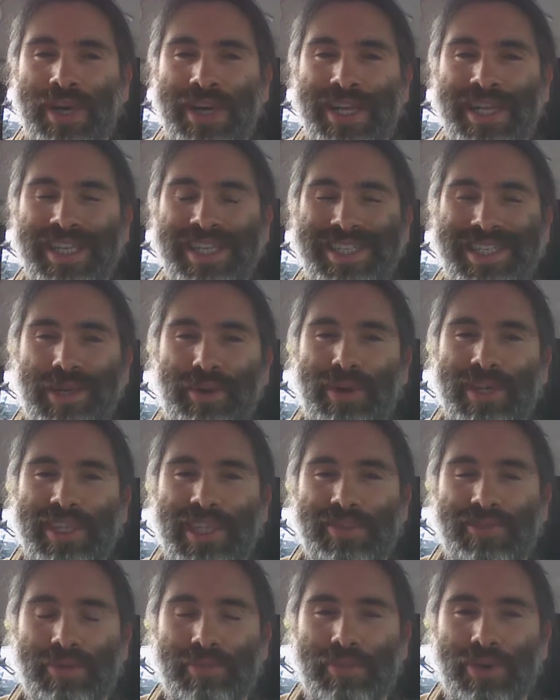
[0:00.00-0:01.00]
and
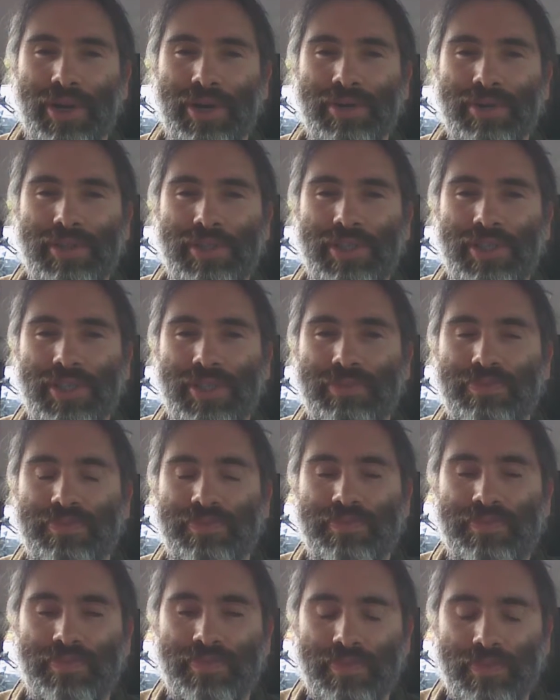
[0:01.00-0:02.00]
intuitive approach.
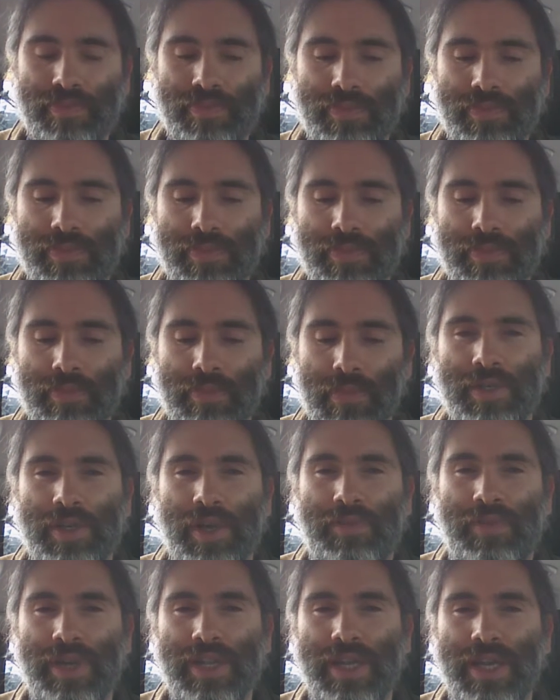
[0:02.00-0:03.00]

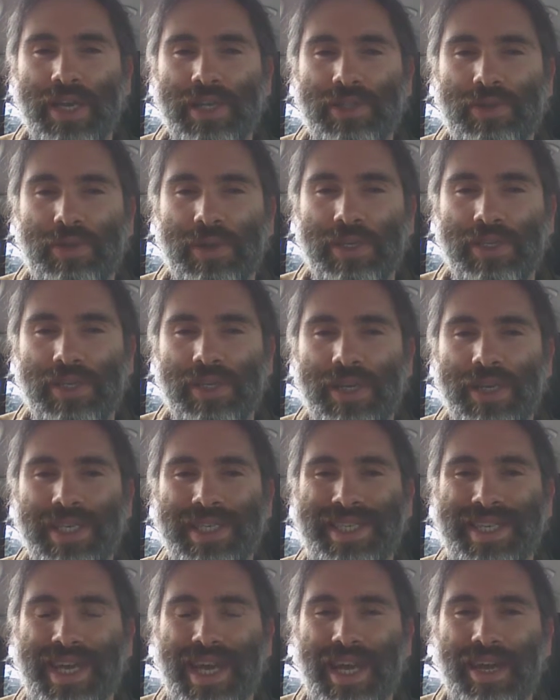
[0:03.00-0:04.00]
So I think the next question
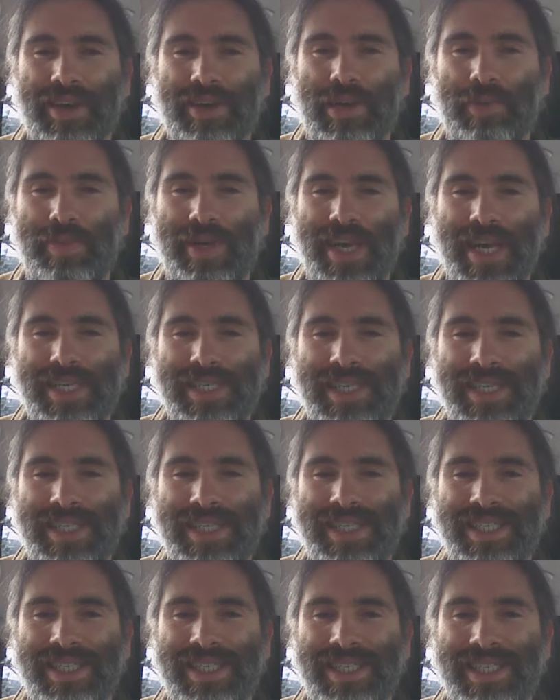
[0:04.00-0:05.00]
is how can we actually
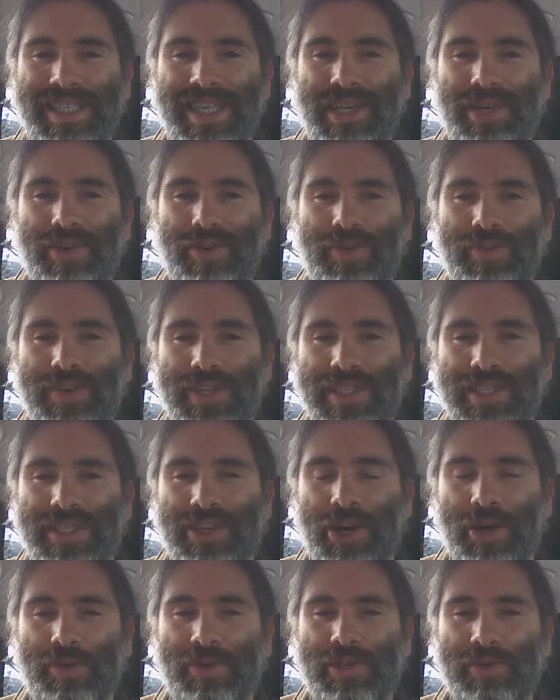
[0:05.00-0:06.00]
distill these
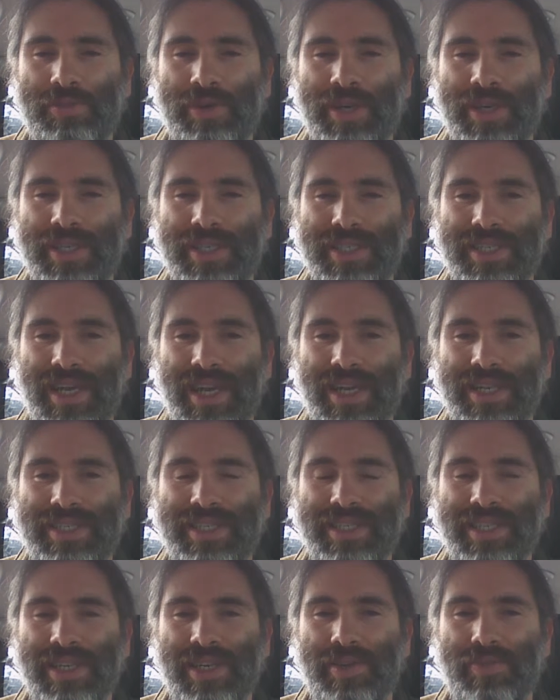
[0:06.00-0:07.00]
types of
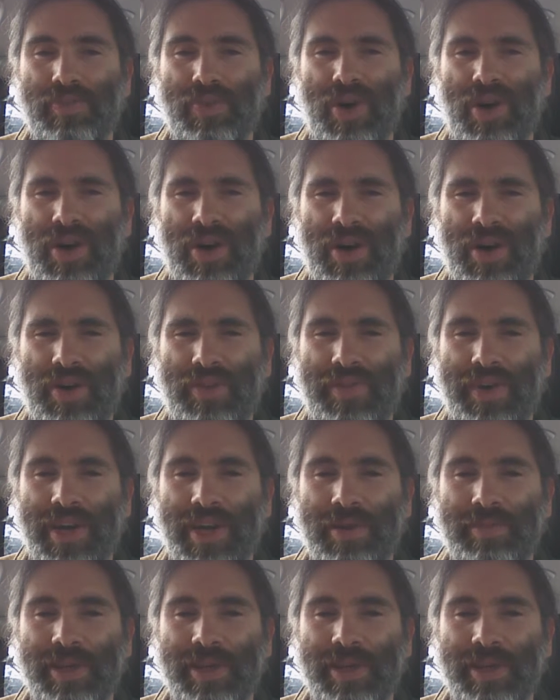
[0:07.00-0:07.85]
personality and what are they?